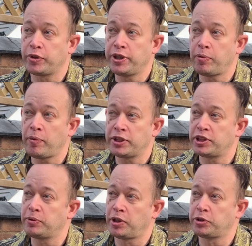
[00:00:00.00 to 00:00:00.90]
you owe it to
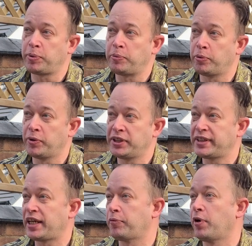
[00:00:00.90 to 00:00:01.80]
those people really to
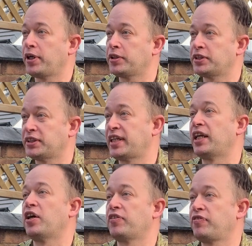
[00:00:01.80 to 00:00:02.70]
get it right, because it's their
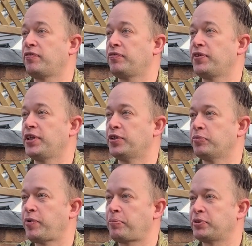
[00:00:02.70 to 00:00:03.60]
life that you're
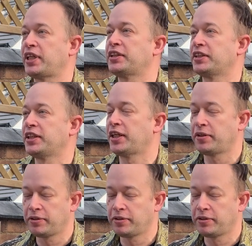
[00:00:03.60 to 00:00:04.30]
representing, you know.